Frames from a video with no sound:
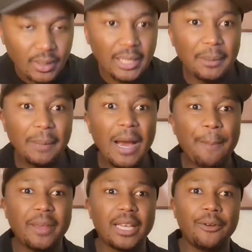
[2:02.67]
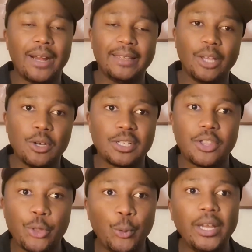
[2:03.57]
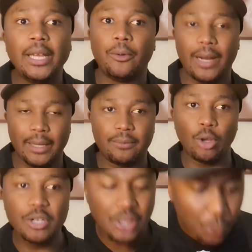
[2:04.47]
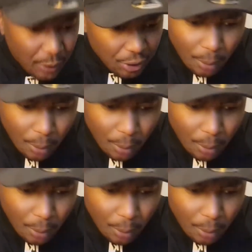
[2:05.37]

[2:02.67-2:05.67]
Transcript: in my opinion, right, those three